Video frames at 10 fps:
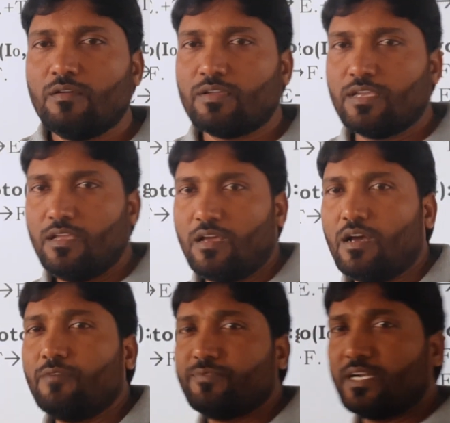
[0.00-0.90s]
okay,
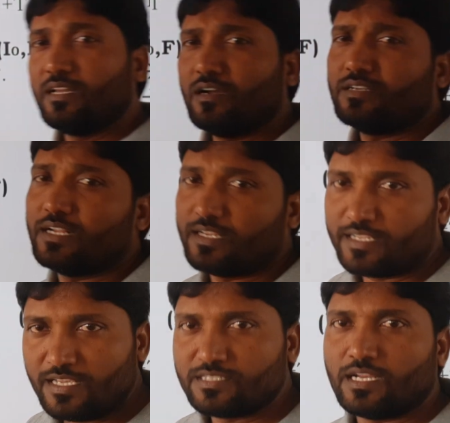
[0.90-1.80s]
after that
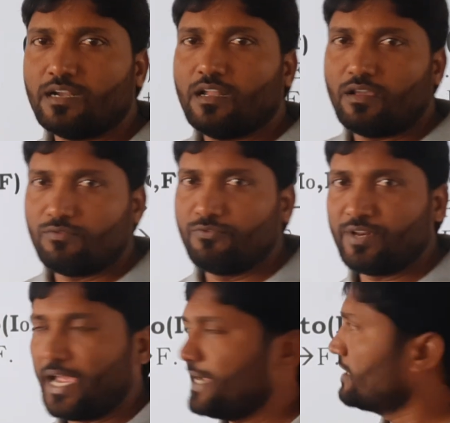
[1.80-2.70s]
in each and
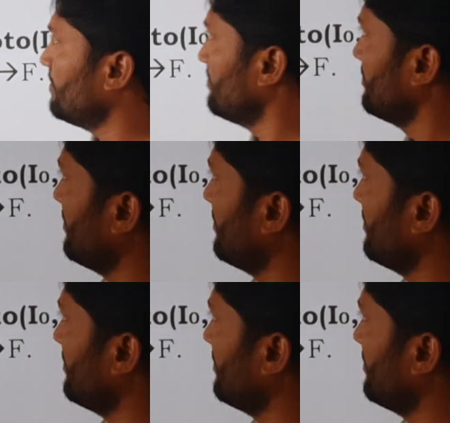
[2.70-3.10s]
every item,